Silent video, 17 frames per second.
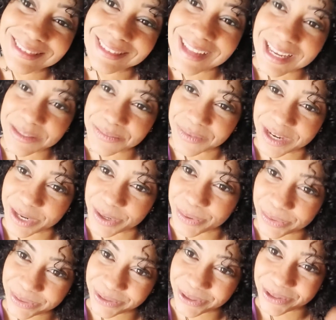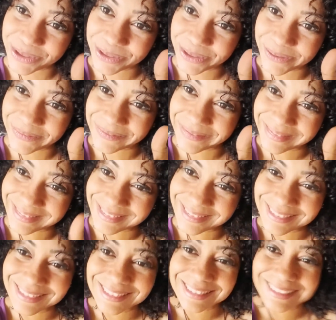That's very good also.
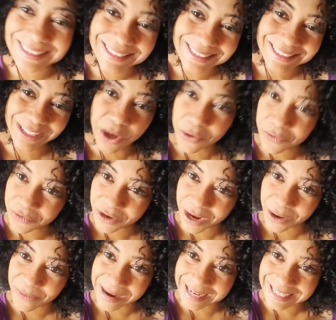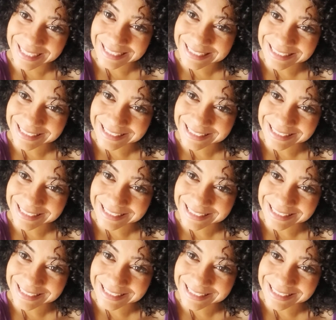Go for a walk.